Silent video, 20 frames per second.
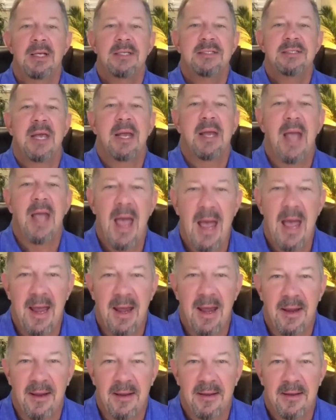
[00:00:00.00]
saying,
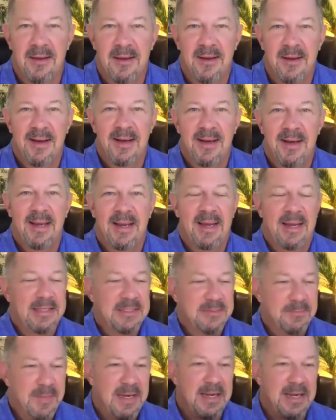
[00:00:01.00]
hey, it's
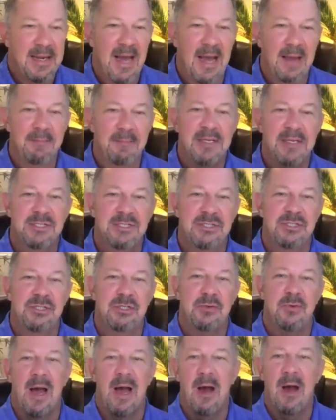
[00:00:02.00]
me. I missed
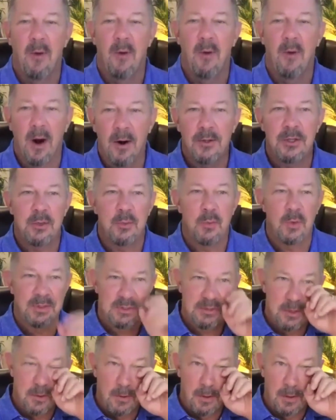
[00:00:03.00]
you. How are you? What's
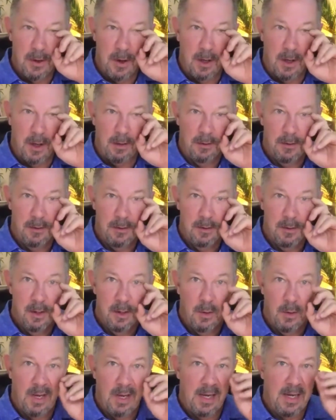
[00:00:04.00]
going on?
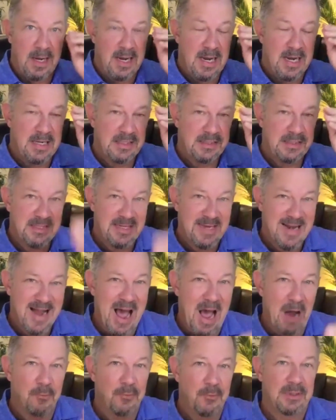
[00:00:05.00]
Okay. It is
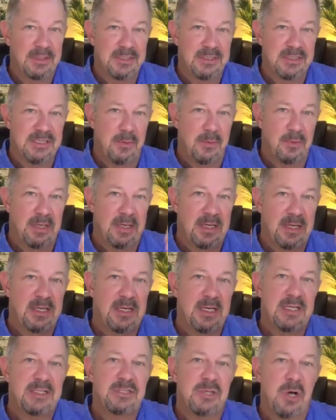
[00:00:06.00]
not real estate related.
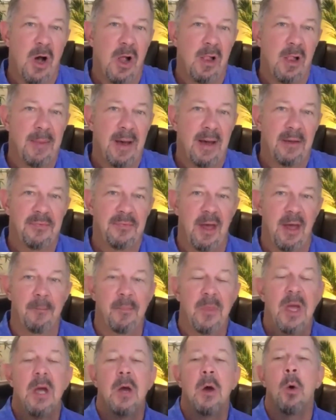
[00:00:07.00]
It's all about them.
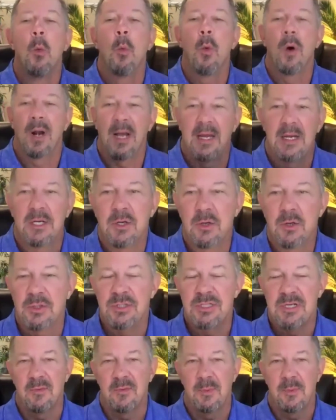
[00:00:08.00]
What I encourage
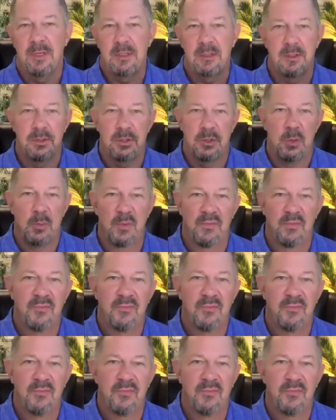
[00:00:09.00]
everybody to do